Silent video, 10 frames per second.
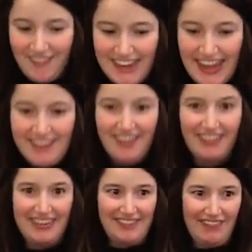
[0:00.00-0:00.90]
Okay,
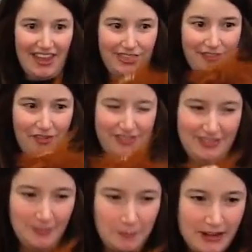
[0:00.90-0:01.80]
Chrissy, my throat
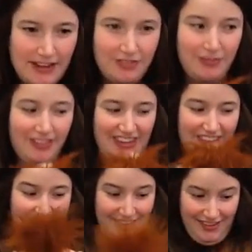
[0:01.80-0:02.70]
needs a break from all the
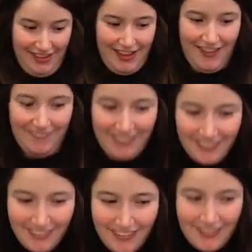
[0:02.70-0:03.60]
yelling.
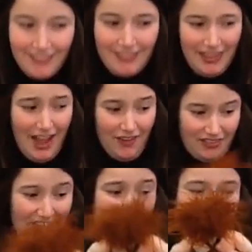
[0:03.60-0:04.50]

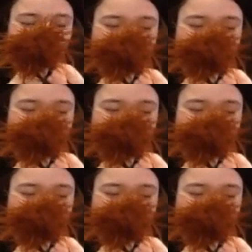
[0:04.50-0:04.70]
Sorry, I